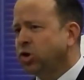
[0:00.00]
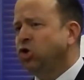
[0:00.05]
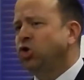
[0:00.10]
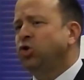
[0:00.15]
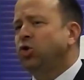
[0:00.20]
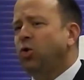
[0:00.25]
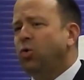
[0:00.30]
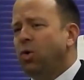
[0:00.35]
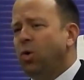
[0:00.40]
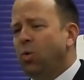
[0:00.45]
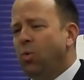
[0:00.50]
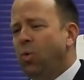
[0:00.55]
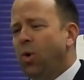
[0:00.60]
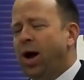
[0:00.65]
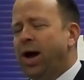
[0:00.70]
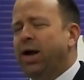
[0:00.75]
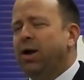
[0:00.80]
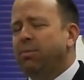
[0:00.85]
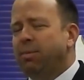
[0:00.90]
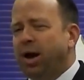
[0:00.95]
So
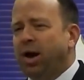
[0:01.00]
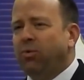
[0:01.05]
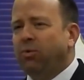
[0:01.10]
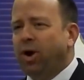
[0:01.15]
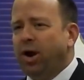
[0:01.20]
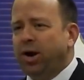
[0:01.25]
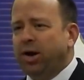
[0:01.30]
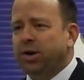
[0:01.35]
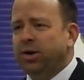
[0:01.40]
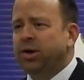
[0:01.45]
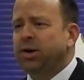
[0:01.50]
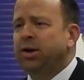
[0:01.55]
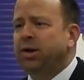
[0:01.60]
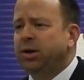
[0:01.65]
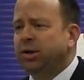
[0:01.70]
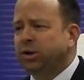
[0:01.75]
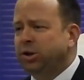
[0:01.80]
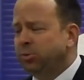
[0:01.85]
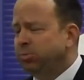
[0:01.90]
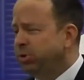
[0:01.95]
why am I running
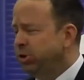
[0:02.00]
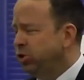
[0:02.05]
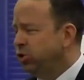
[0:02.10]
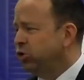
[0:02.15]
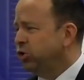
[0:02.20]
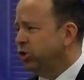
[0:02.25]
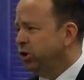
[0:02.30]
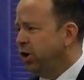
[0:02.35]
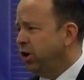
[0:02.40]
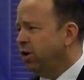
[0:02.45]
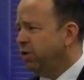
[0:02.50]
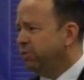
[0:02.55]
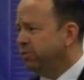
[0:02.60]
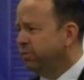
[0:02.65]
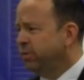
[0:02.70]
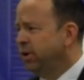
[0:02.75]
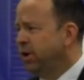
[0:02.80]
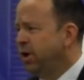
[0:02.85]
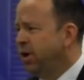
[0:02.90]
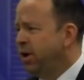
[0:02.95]
to be your
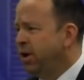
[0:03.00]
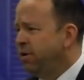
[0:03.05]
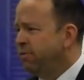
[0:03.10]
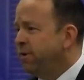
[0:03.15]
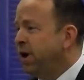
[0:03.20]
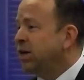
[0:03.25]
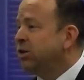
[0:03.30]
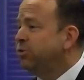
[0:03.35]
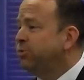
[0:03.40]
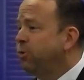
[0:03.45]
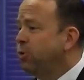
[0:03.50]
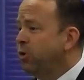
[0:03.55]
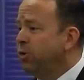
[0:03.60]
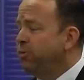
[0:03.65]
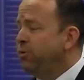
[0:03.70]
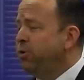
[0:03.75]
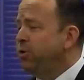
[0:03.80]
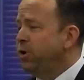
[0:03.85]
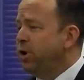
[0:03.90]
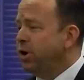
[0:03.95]
sheriff? Fast
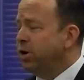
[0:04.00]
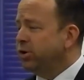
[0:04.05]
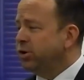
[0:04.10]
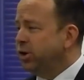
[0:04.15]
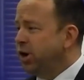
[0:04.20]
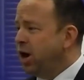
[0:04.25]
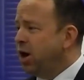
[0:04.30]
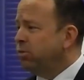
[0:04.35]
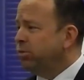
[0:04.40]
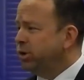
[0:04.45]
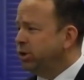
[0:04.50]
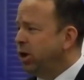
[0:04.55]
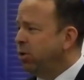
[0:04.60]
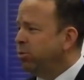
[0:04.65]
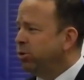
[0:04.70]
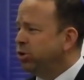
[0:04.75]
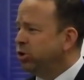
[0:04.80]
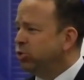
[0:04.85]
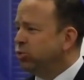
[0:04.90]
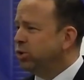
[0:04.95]
forward a few years and I was
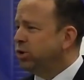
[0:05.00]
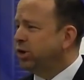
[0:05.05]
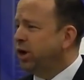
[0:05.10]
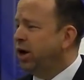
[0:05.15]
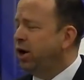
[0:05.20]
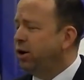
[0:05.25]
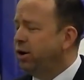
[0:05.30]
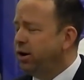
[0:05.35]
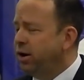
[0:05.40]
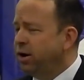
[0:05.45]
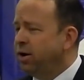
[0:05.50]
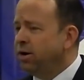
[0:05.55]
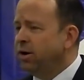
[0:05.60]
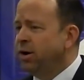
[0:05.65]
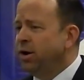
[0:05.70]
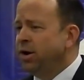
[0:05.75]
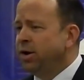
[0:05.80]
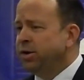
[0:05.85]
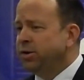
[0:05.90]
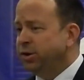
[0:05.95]
able to retire
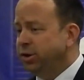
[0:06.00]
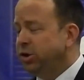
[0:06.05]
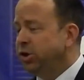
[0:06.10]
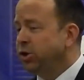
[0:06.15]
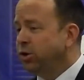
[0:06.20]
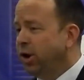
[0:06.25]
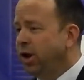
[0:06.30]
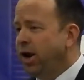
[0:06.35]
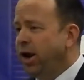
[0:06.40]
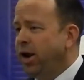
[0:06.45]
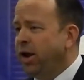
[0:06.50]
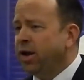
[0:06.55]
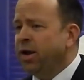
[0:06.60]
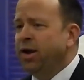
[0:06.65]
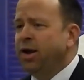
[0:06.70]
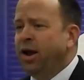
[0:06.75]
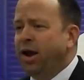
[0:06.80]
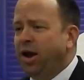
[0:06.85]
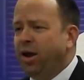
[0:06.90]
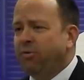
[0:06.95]
here to Deer Lake.
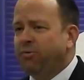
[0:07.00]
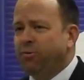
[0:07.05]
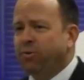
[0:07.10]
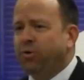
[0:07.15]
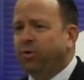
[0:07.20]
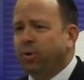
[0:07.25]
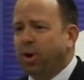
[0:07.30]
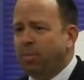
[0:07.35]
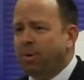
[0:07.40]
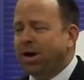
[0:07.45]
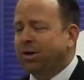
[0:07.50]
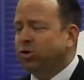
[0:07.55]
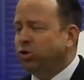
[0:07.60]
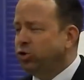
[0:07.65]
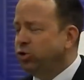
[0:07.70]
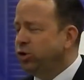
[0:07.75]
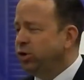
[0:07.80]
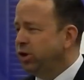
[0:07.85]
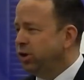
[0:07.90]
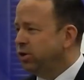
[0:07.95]
And for about
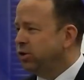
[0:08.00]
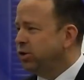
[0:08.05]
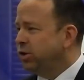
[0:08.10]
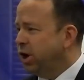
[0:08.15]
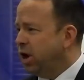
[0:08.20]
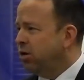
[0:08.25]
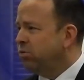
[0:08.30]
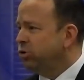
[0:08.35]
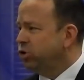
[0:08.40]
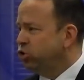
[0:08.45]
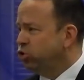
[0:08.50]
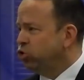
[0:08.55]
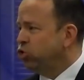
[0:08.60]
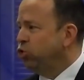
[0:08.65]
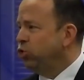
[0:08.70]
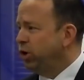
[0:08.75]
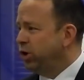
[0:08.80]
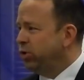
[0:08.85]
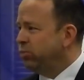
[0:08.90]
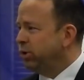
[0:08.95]
2 years, I was
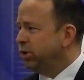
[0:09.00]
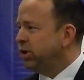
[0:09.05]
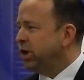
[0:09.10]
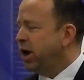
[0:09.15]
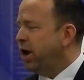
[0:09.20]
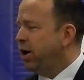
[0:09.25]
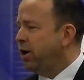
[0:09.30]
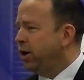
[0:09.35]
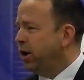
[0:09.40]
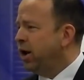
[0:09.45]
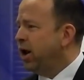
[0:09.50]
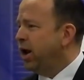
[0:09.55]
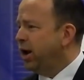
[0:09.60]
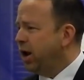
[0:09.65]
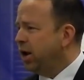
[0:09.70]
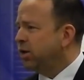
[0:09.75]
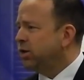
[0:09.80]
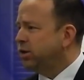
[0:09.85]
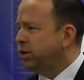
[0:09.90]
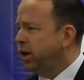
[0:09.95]
truly retired and I
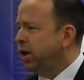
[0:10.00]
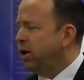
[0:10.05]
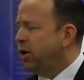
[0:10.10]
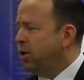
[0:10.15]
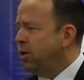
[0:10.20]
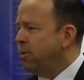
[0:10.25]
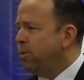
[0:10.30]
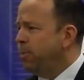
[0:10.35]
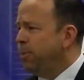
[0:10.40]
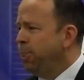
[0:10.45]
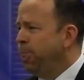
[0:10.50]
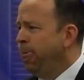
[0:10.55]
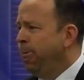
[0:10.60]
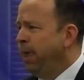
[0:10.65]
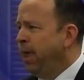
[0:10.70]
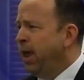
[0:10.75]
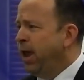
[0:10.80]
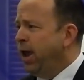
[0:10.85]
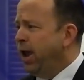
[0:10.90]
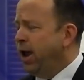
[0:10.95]
got to stay at home.
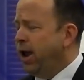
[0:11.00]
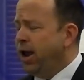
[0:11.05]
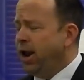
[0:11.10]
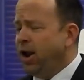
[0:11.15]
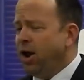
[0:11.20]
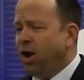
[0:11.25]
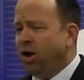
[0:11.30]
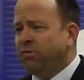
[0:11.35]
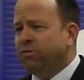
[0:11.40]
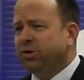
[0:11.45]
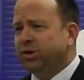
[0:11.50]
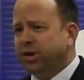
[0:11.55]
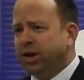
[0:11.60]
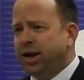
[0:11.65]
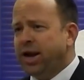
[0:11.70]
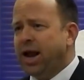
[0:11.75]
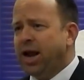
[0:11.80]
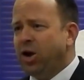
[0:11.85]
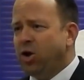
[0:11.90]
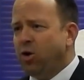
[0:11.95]
And all of a
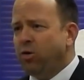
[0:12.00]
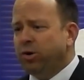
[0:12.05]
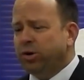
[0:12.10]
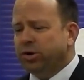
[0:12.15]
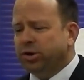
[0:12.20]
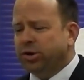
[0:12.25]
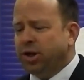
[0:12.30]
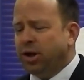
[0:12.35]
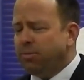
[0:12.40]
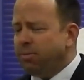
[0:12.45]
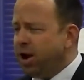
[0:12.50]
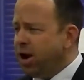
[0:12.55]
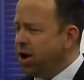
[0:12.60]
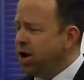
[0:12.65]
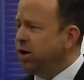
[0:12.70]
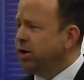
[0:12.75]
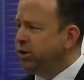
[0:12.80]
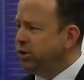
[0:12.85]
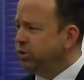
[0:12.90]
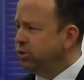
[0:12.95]
sudden I noticed that my
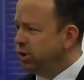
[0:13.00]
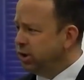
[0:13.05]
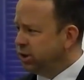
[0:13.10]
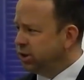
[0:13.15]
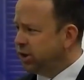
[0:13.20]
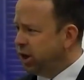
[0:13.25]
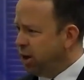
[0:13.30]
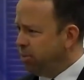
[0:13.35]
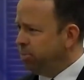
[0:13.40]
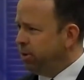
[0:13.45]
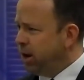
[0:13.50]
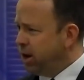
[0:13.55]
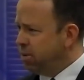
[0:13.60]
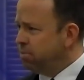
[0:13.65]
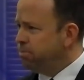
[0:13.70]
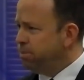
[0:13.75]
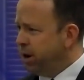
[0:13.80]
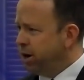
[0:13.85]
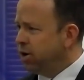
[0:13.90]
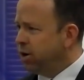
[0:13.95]
honey-do list kept
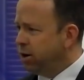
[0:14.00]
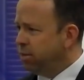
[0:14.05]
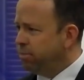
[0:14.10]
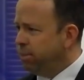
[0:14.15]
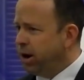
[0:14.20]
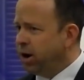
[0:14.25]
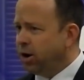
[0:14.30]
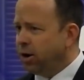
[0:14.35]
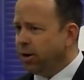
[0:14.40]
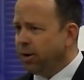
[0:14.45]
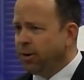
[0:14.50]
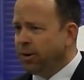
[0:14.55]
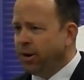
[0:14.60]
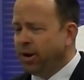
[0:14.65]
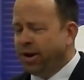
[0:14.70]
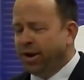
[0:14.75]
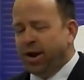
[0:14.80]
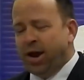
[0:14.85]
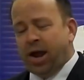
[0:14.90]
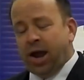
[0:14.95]
getting bigger and bigger.
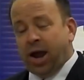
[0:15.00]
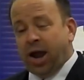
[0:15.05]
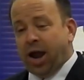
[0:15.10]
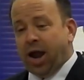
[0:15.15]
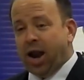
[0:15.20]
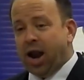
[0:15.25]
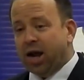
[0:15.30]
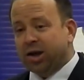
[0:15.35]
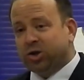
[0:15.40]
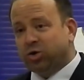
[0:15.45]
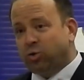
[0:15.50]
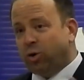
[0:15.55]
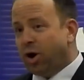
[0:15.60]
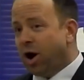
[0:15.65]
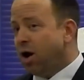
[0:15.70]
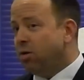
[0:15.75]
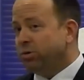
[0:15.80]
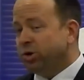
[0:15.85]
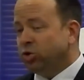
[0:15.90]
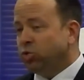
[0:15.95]
And I
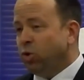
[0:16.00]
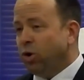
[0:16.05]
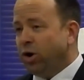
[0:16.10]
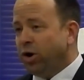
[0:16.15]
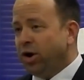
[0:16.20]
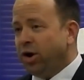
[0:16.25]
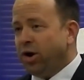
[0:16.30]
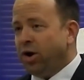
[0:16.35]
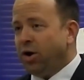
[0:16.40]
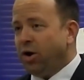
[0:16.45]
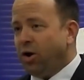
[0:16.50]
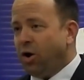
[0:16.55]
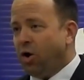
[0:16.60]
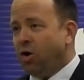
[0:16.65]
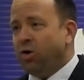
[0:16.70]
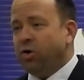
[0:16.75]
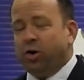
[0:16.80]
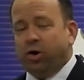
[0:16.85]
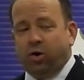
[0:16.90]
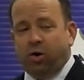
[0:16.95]
swear I was working
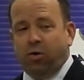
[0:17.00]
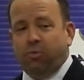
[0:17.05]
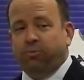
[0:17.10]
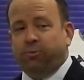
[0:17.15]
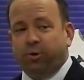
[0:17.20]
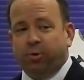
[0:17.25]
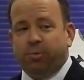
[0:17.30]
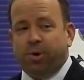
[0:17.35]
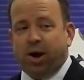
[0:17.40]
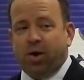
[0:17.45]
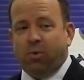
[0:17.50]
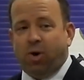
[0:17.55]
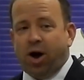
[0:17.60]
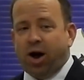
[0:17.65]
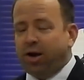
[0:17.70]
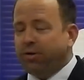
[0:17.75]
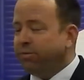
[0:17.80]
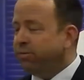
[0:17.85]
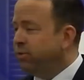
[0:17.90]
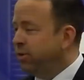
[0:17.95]
harder at home for my
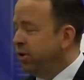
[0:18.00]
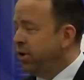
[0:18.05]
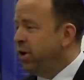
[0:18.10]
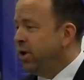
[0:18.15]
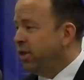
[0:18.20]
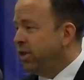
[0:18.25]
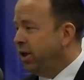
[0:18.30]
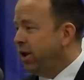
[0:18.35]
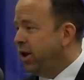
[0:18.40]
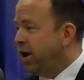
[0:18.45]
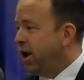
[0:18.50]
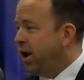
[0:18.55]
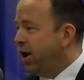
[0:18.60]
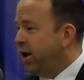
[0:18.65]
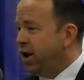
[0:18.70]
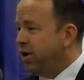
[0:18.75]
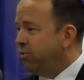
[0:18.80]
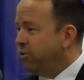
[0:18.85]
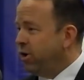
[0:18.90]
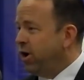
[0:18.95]
wife than I
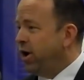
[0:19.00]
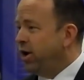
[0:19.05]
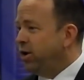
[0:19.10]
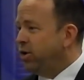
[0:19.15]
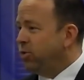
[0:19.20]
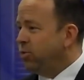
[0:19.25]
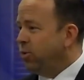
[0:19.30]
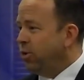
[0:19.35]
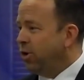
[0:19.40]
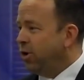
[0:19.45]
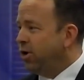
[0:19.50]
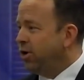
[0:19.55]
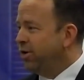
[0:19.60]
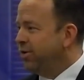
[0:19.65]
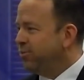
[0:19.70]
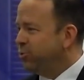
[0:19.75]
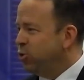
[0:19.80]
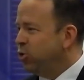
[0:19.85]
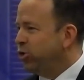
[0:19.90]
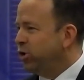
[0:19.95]
had ever had to
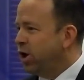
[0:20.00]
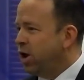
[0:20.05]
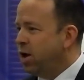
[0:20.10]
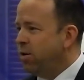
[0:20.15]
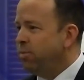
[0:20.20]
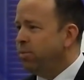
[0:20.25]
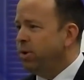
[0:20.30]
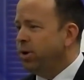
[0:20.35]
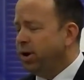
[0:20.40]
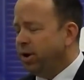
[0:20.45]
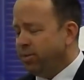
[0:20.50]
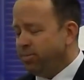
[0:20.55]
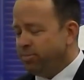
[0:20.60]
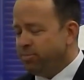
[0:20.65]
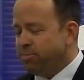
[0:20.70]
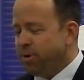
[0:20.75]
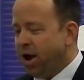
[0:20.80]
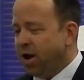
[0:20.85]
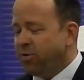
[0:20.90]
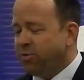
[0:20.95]
work
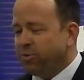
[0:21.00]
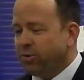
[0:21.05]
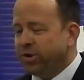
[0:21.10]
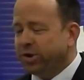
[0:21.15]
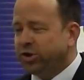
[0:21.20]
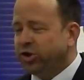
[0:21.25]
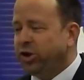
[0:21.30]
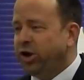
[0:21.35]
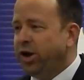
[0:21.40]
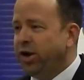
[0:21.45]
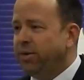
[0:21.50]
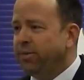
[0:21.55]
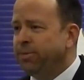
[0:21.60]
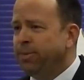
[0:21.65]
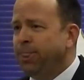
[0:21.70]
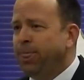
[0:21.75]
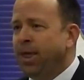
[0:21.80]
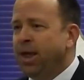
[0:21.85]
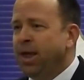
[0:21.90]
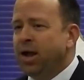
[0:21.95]
full-time back for the city.
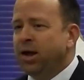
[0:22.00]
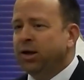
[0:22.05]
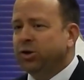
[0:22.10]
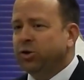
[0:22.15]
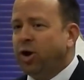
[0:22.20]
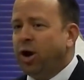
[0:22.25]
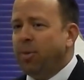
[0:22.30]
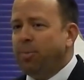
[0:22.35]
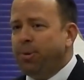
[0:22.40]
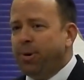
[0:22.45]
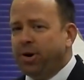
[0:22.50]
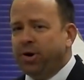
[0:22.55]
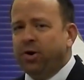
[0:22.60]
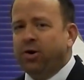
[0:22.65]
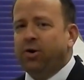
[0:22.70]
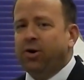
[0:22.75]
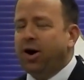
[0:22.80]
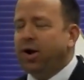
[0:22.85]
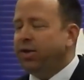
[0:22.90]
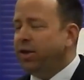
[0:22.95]
So I
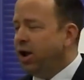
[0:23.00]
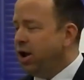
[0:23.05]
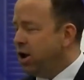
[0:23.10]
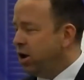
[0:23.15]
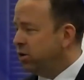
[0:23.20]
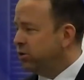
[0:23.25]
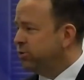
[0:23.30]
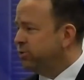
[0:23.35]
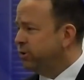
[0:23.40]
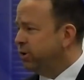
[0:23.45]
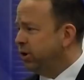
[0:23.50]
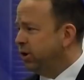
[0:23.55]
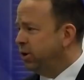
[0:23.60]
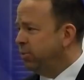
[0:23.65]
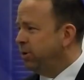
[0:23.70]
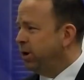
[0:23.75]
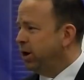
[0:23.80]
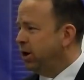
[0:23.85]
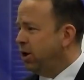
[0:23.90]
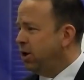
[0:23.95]
puttered around the house for a
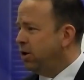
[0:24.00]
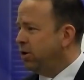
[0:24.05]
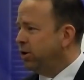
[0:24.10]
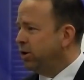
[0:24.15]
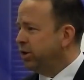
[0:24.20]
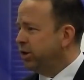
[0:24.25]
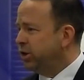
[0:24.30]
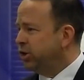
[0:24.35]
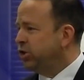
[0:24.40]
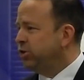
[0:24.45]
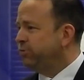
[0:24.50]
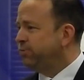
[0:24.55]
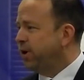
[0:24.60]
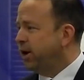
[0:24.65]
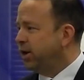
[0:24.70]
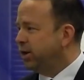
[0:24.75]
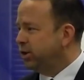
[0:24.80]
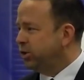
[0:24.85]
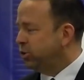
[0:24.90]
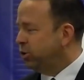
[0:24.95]
little bit longer, and then she
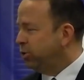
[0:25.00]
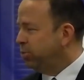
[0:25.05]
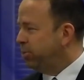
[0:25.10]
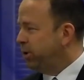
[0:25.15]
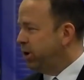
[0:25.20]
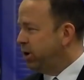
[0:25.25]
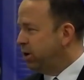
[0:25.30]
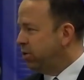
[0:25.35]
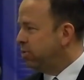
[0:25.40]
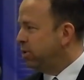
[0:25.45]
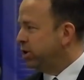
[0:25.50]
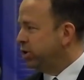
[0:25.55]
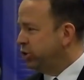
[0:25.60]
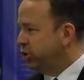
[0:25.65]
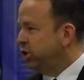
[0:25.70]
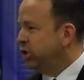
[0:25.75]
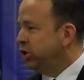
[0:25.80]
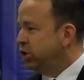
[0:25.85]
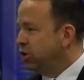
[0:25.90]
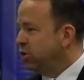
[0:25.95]
finally told me, you know what,
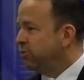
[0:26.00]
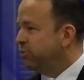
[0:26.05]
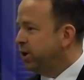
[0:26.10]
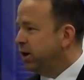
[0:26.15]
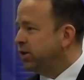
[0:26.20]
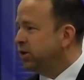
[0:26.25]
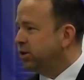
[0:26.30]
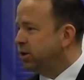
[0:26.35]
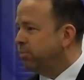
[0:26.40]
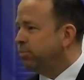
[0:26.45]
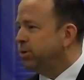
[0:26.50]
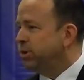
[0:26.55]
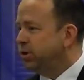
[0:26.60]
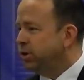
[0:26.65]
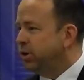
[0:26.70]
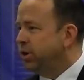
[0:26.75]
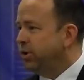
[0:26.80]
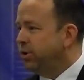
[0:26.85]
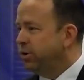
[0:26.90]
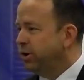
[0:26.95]
you need to go find something
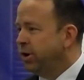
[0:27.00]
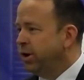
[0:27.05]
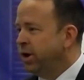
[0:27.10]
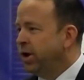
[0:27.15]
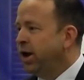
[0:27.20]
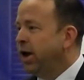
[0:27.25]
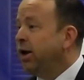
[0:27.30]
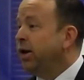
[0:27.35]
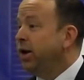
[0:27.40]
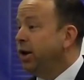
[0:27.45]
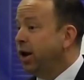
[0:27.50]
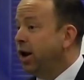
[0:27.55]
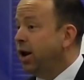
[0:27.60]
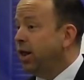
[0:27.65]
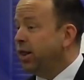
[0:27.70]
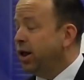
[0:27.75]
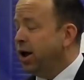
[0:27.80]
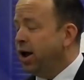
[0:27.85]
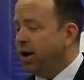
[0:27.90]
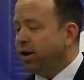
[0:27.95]
to do and get
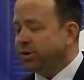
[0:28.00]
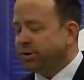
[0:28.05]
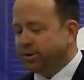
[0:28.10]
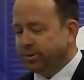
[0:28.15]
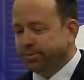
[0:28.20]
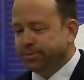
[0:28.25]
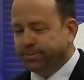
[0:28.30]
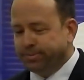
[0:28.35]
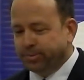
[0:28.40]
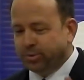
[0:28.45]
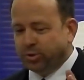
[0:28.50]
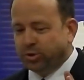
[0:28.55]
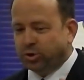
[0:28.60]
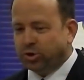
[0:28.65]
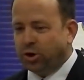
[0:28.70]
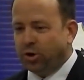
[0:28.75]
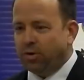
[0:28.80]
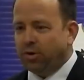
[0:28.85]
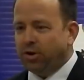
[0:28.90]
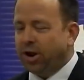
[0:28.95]
out of the house.
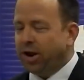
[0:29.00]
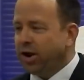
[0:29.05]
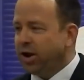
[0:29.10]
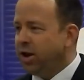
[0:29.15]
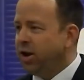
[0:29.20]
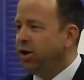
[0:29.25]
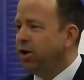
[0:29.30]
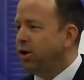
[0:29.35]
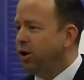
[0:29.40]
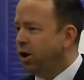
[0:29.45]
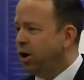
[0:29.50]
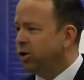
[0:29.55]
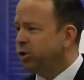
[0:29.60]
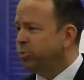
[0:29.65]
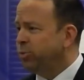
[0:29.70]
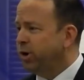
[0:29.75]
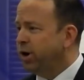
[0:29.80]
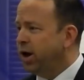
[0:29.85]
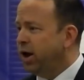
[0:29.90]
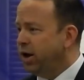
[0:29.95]
So like any good
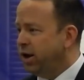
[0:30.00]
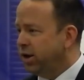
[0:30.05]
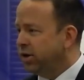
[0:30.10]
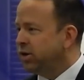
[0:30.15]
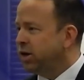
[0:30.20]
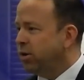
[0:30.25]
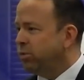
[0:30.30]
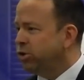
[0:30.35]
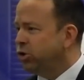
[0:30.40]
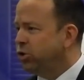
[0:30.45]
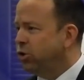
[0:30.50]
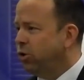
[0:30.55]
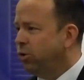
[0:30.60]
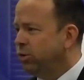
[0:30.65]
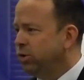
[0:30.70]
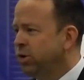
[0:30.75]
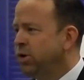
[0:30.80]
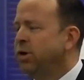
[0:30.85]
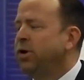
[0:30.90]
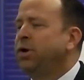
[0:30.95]
husband, I did as I was
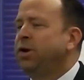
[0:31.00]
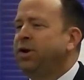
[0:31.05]
told.